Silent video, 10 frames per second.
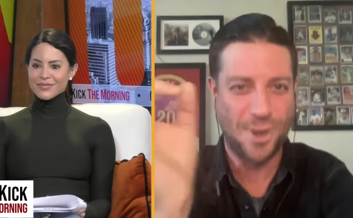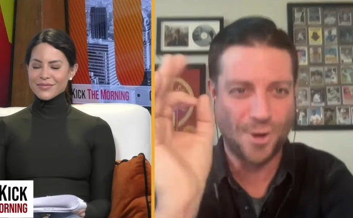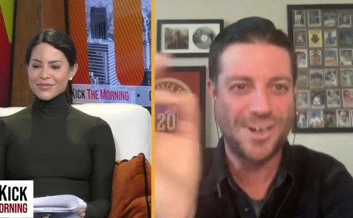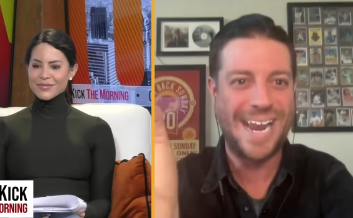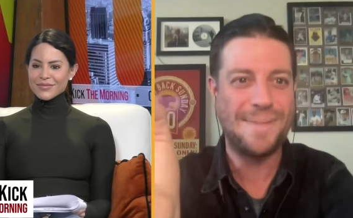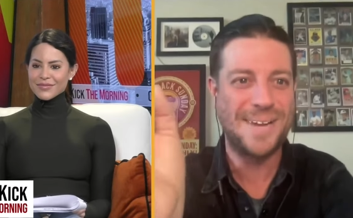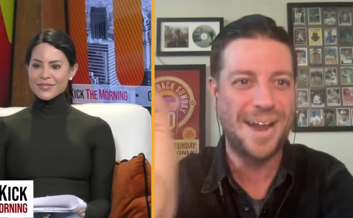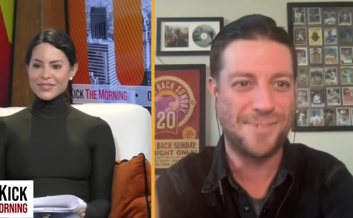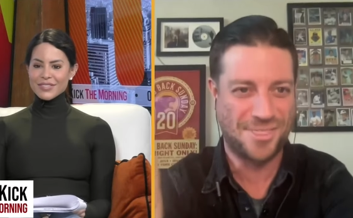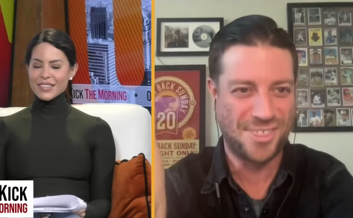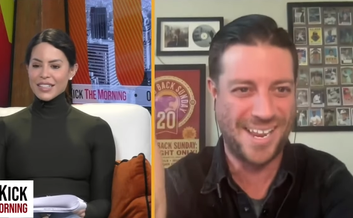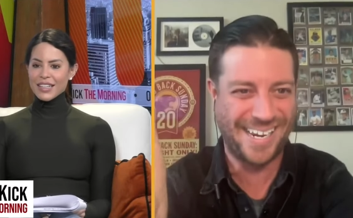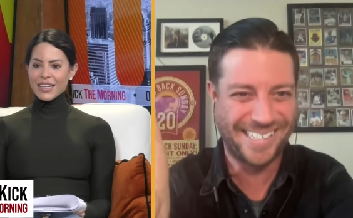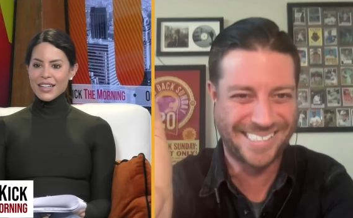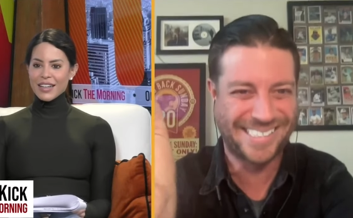Speaker 1: her name and
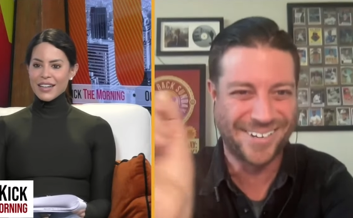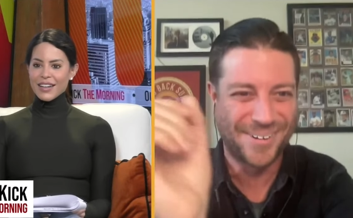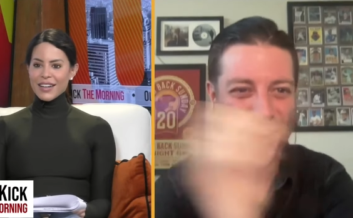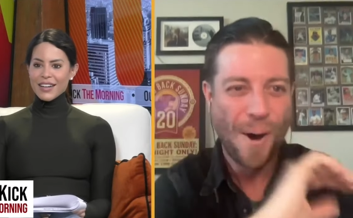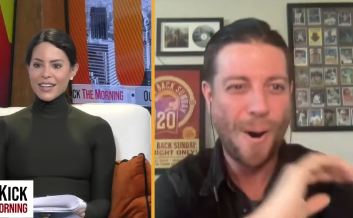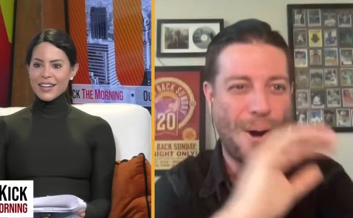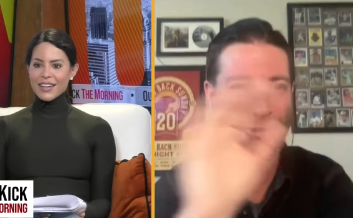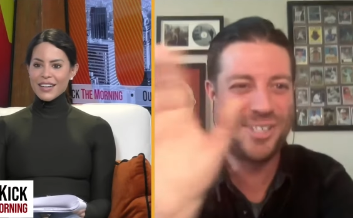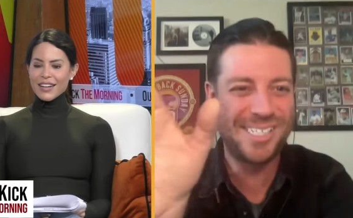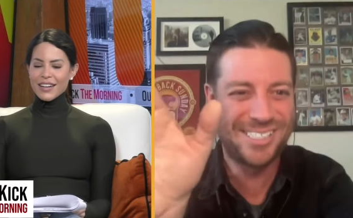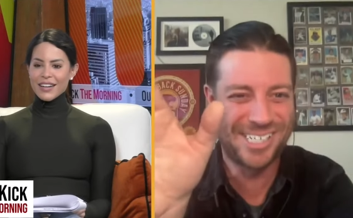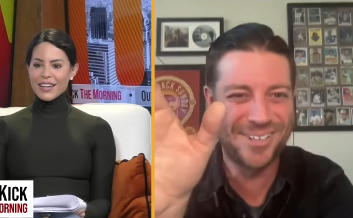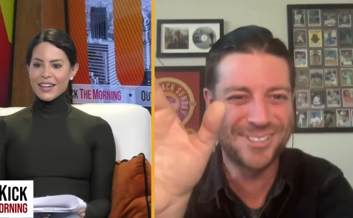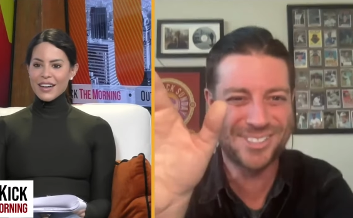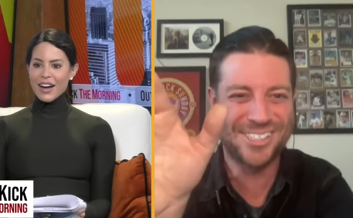everything still. All these
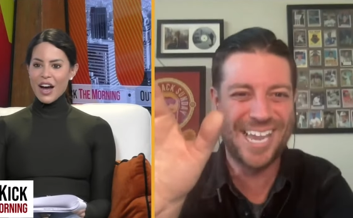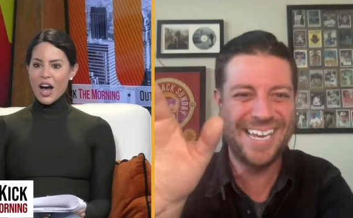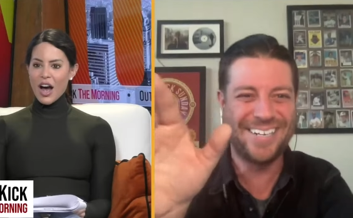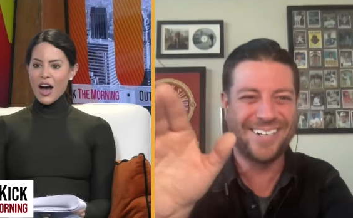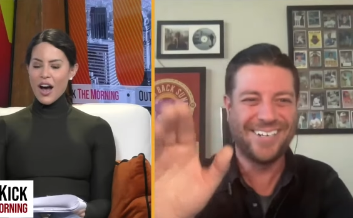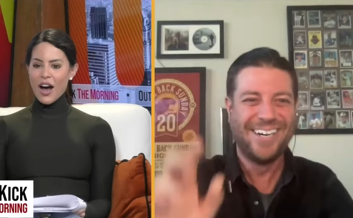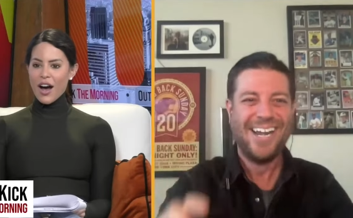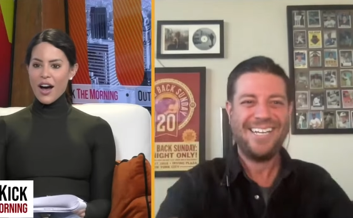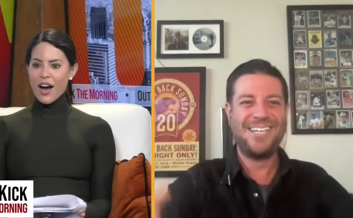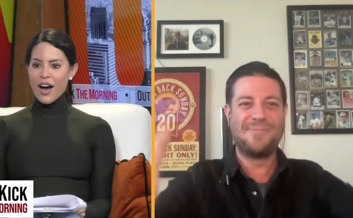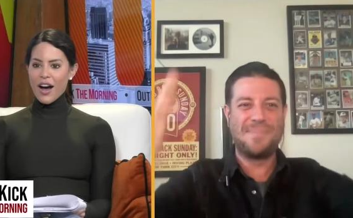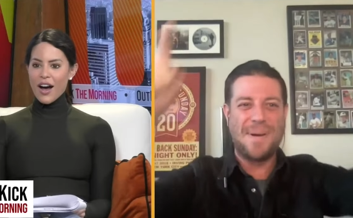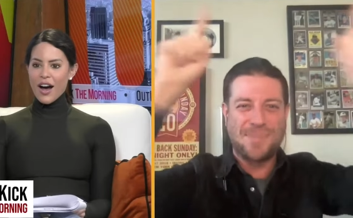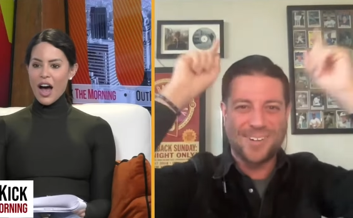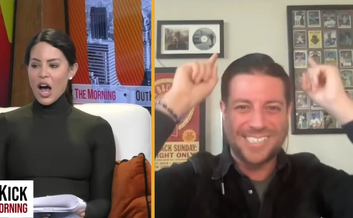years later, you
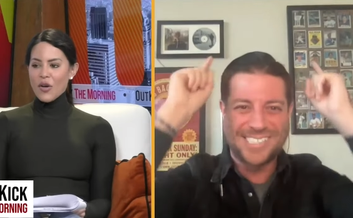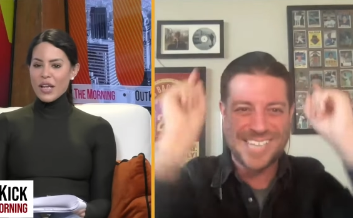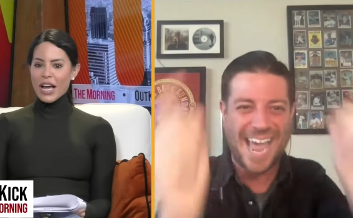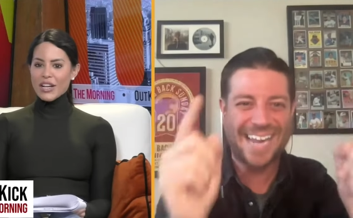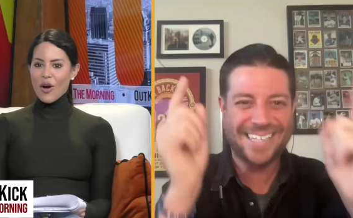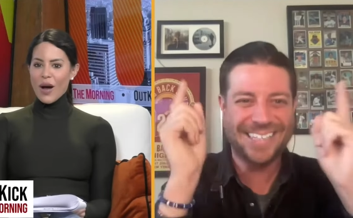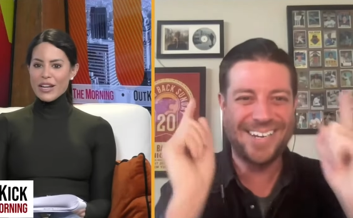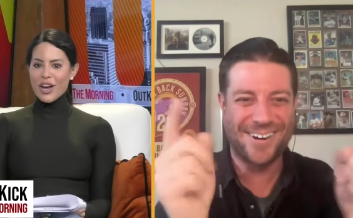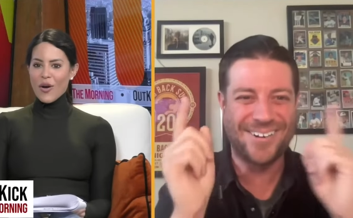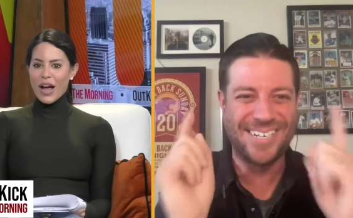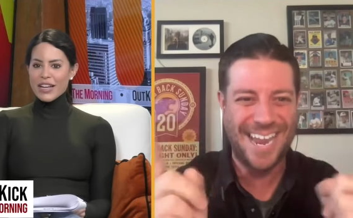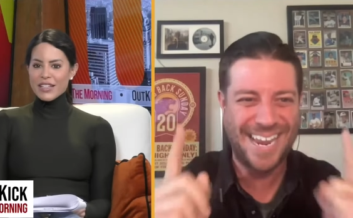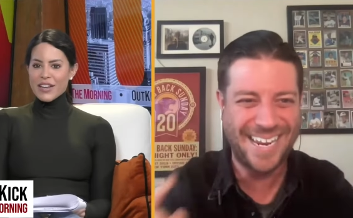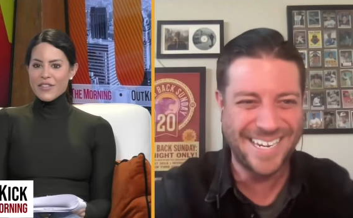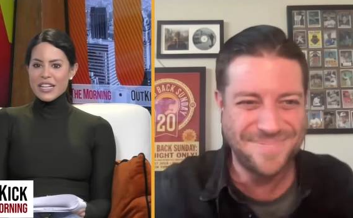remember
Speaker 2: exactly. Oh yeah, no, I know. I
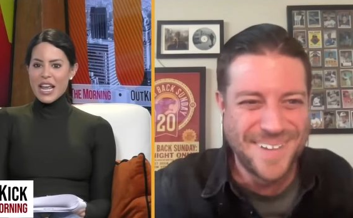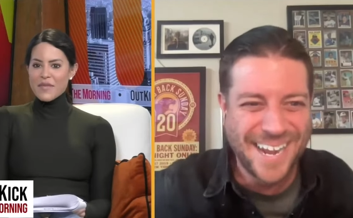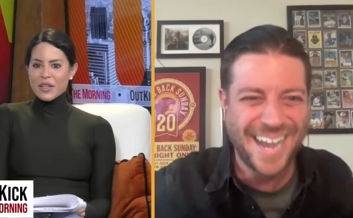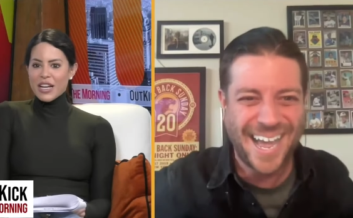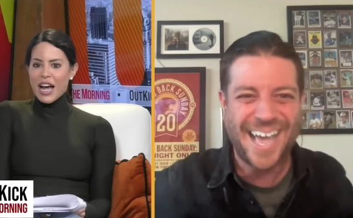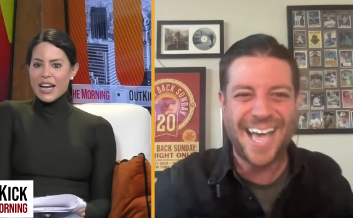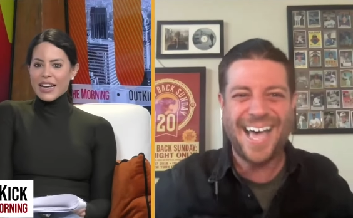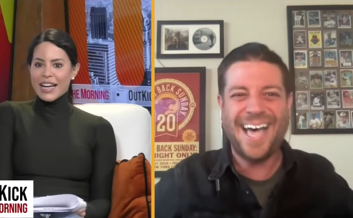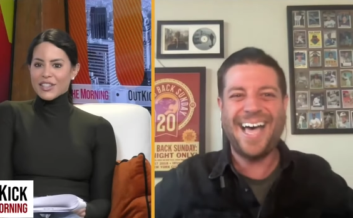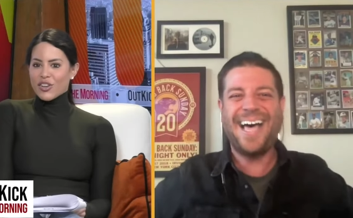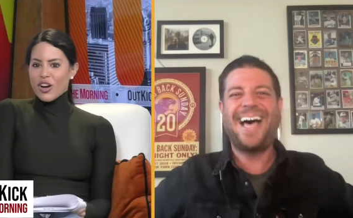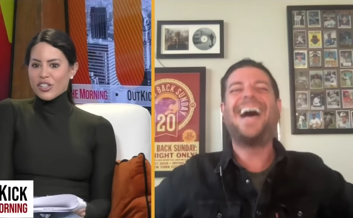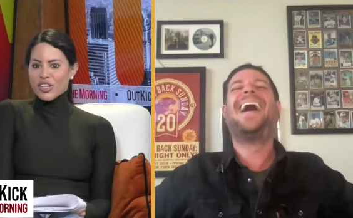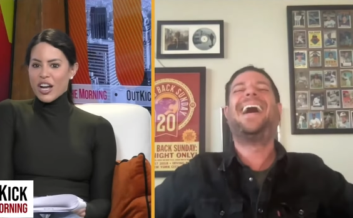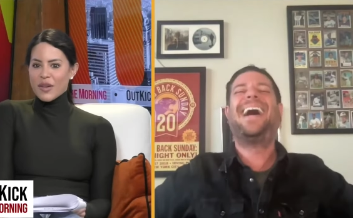could even name the guy I had the
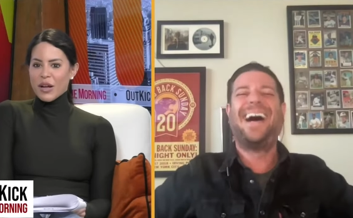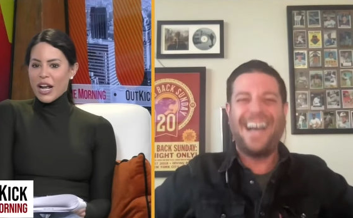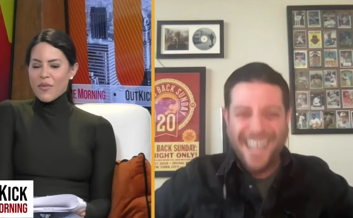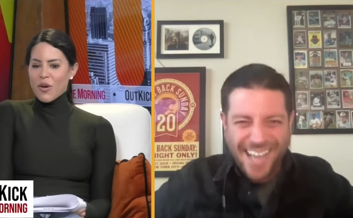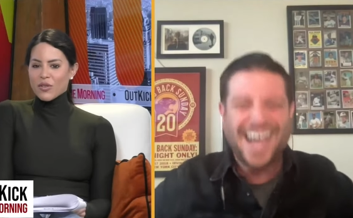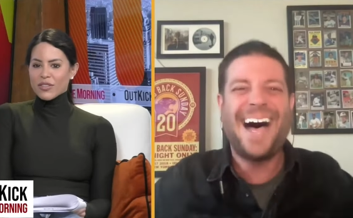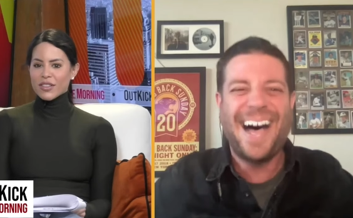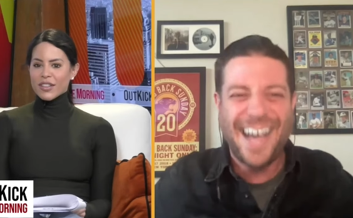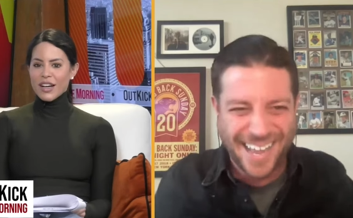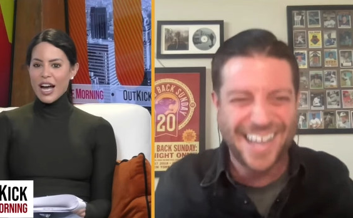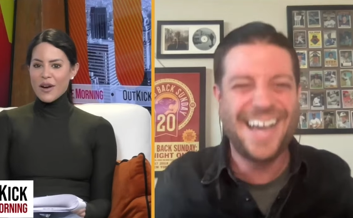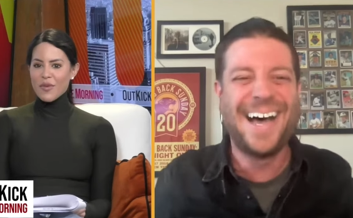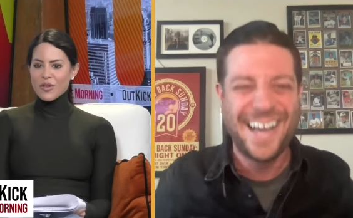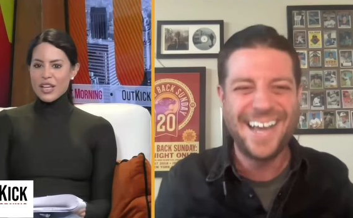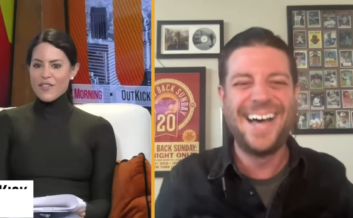crush on, but I won't I
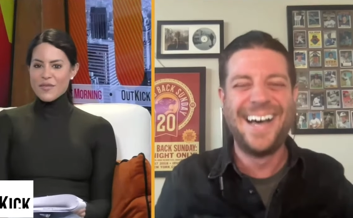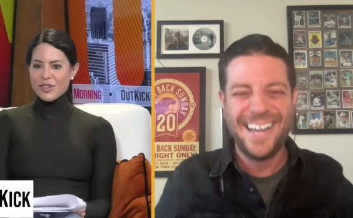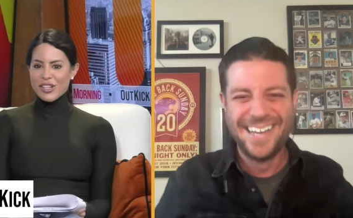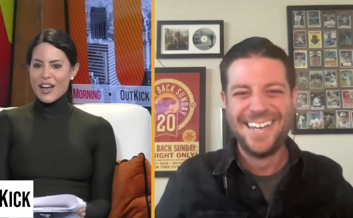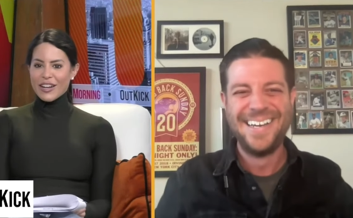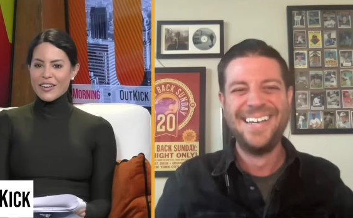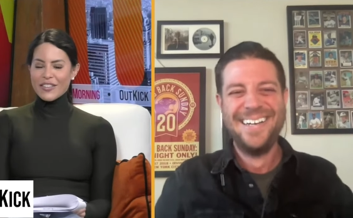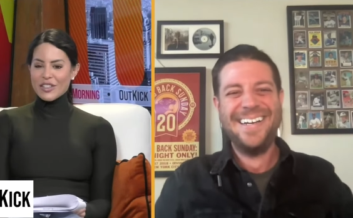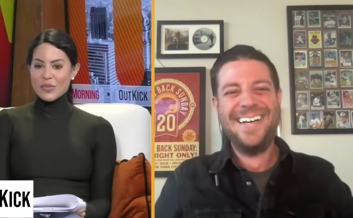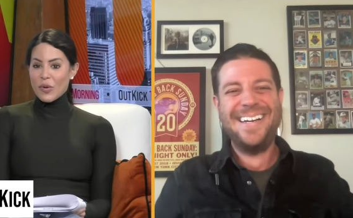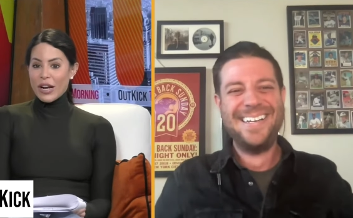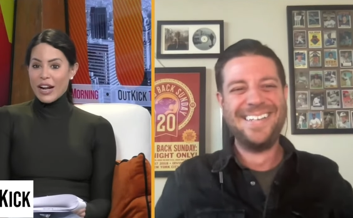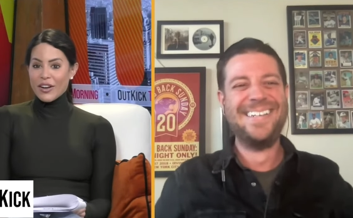won't give him a shout out at this point. I